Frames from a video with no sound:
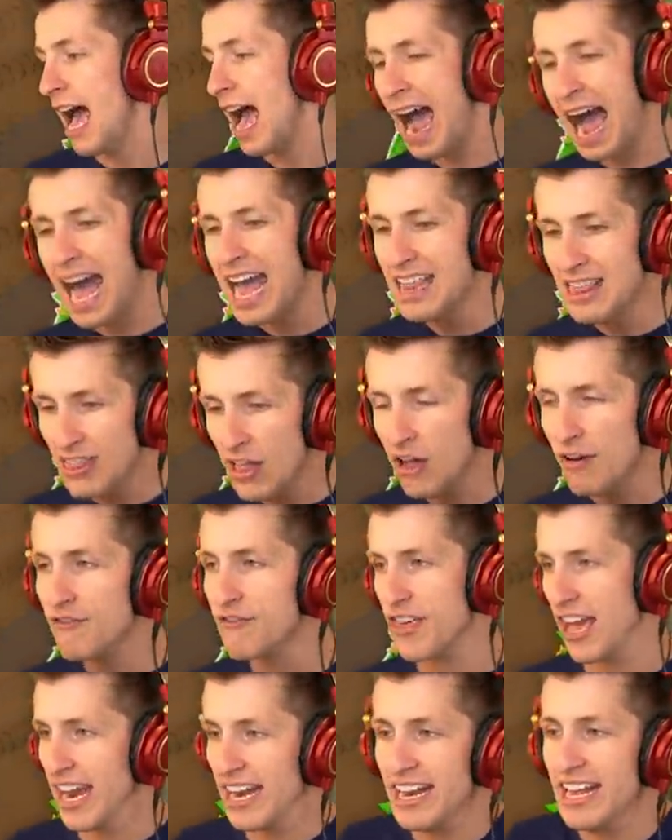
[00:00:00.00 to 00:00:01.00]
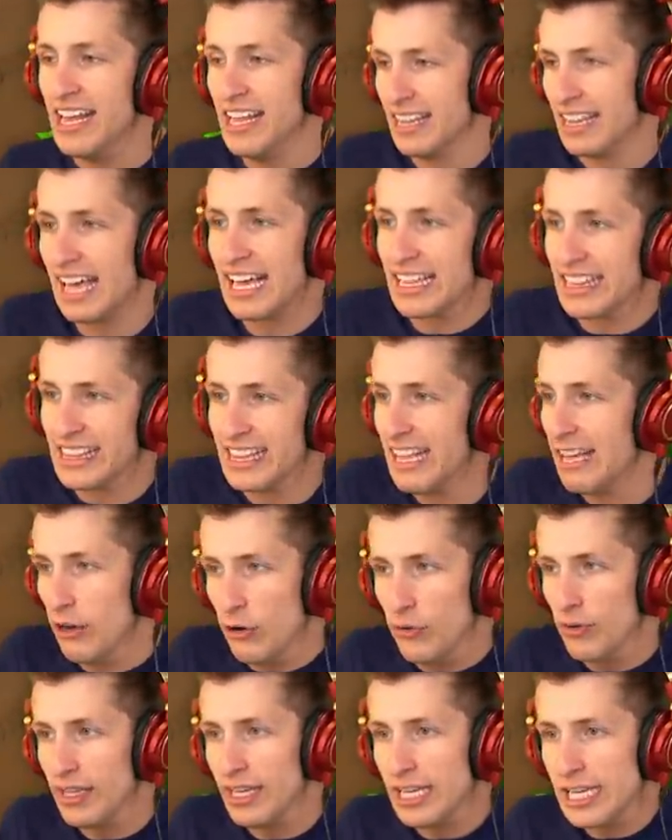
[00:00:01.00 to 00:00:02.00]
I love that. Like,
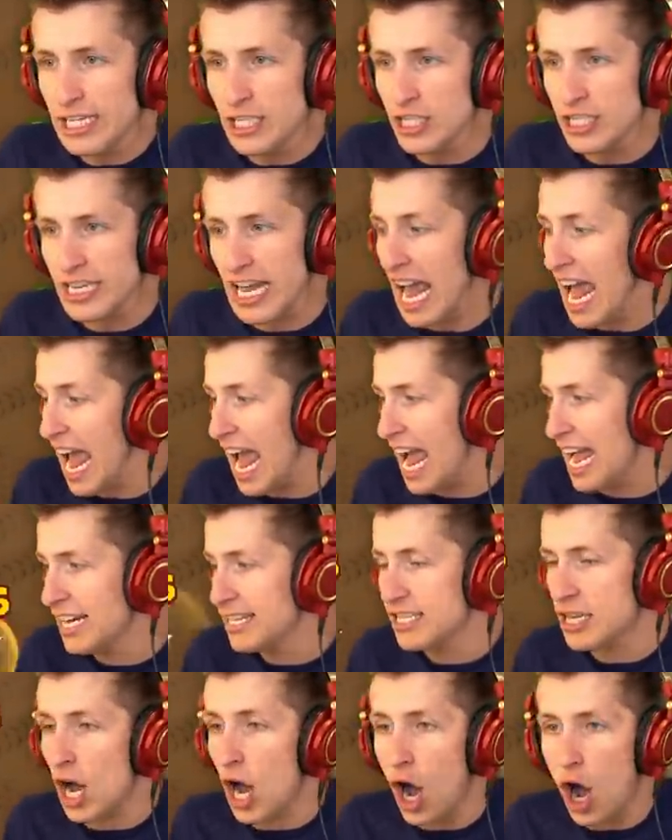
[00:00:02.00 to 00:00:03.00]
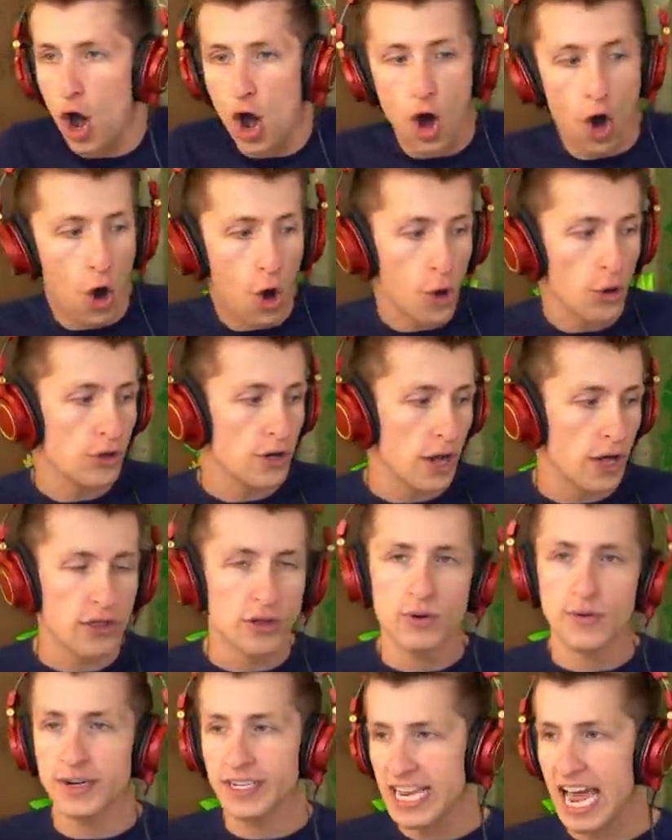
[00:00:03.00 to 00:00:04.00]
literally, it just adds a whole
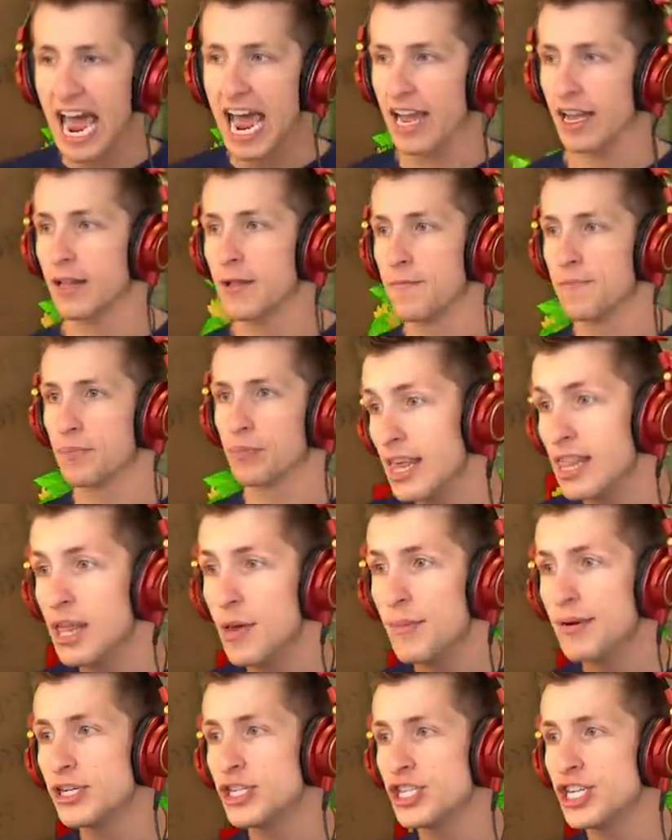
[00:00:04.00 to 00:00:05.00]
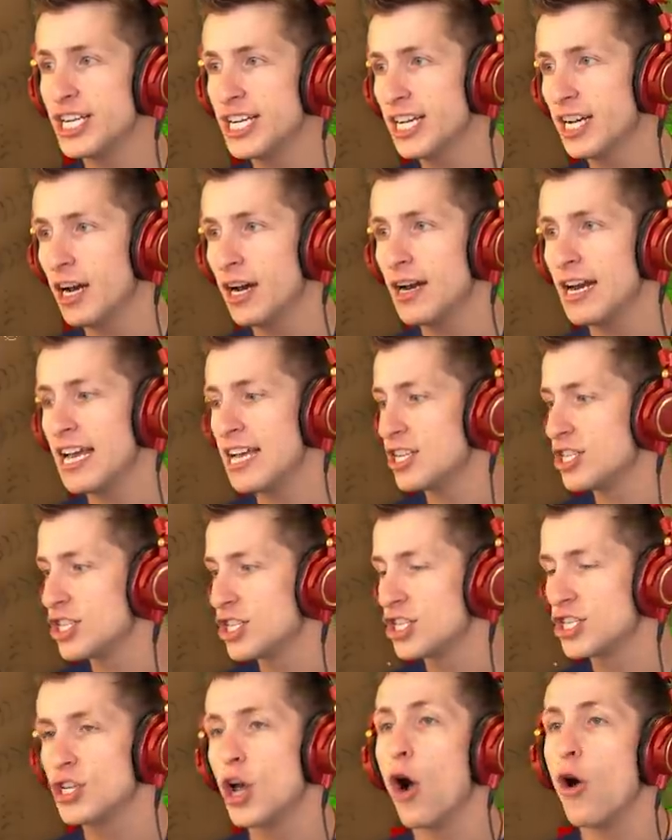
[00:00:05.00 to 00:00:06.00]
nother attack. The machine gun is
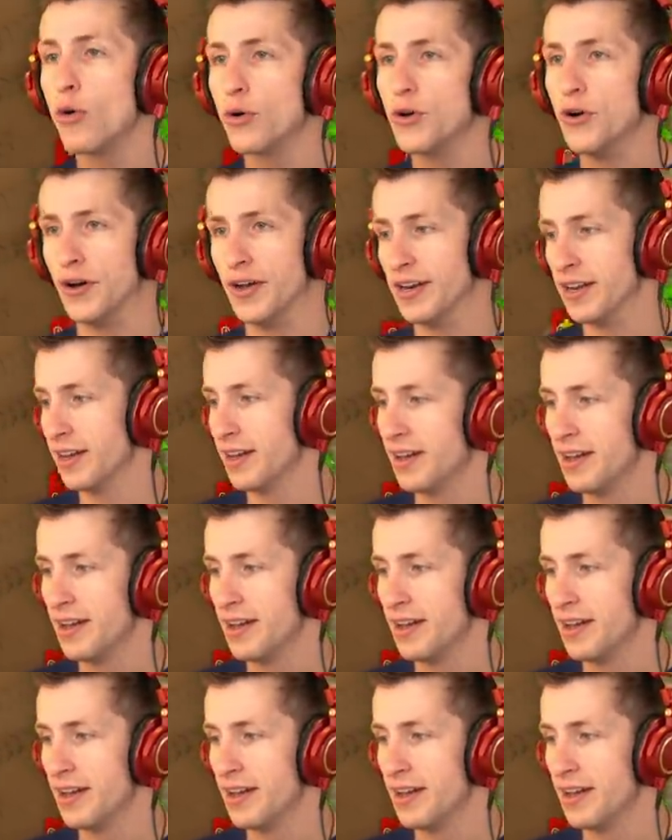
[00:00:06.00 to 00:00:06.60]
so good.